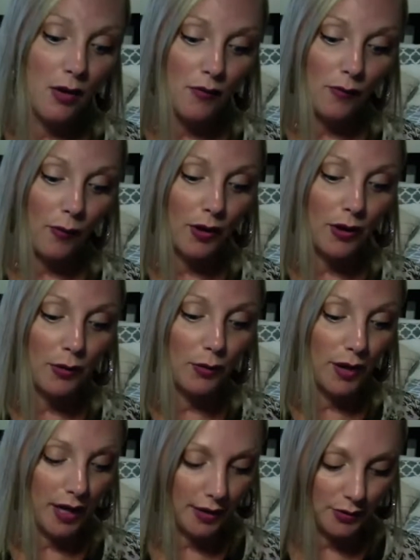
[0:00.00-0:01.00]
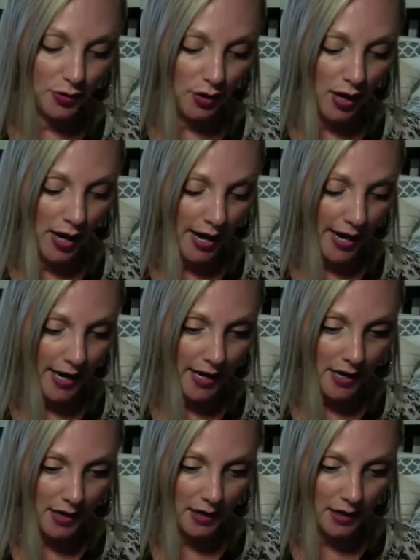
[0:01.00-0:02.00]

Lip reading: for you in July.